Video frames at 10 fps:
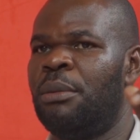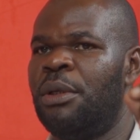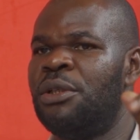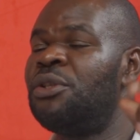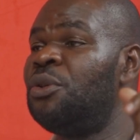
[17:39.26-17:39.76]

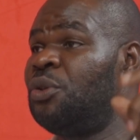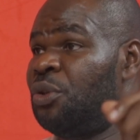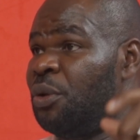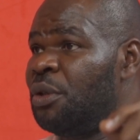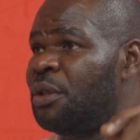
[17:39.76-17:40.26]

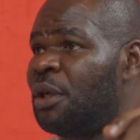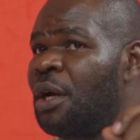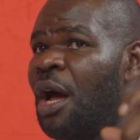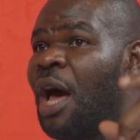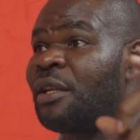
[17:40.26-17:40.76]
institutions
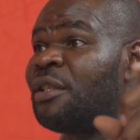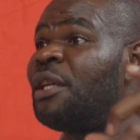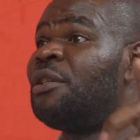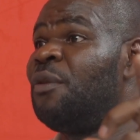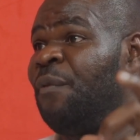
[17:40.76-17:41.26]
are
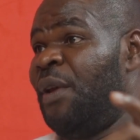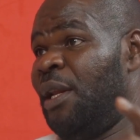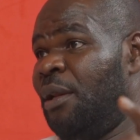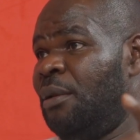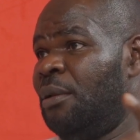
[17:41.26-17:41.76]
set to
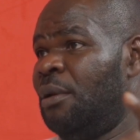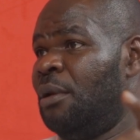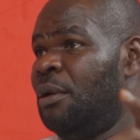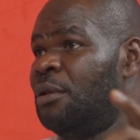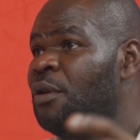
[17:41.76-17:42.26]
fail.
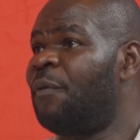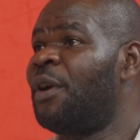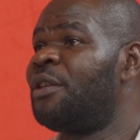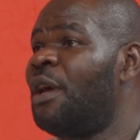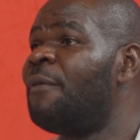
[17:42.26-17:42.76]
So, for
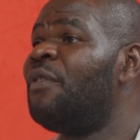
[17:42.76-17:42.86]
example,